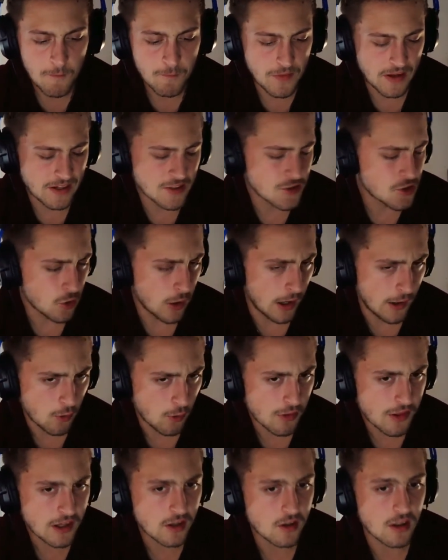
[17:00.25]
And so I
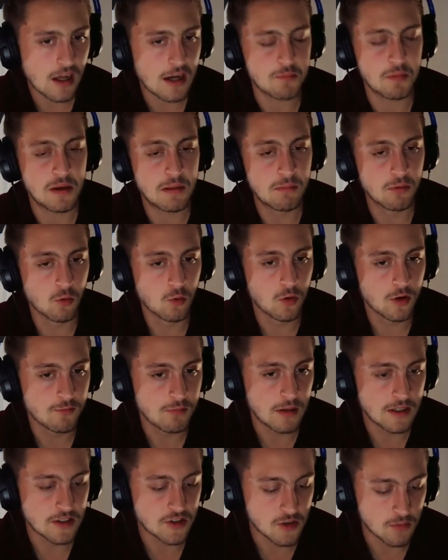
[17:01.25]
don't think a lot of people would have
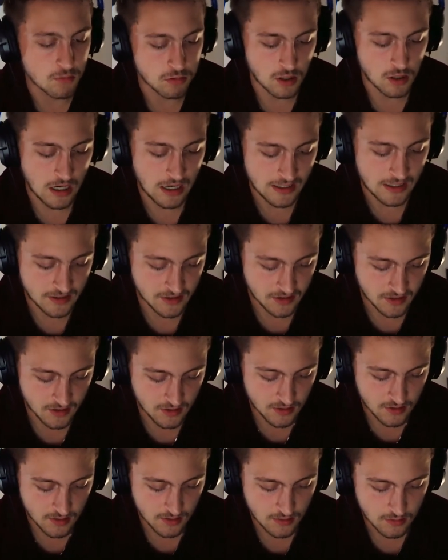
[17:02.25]
been
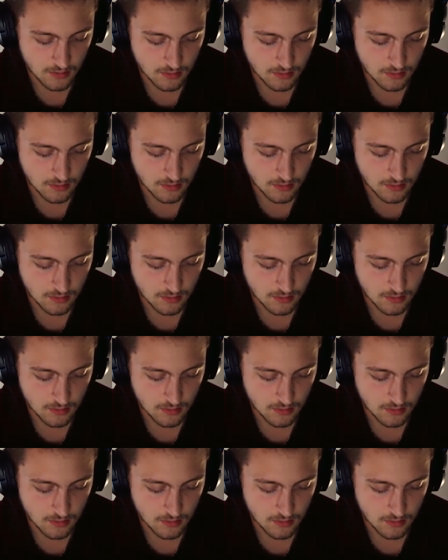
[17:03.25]
surprised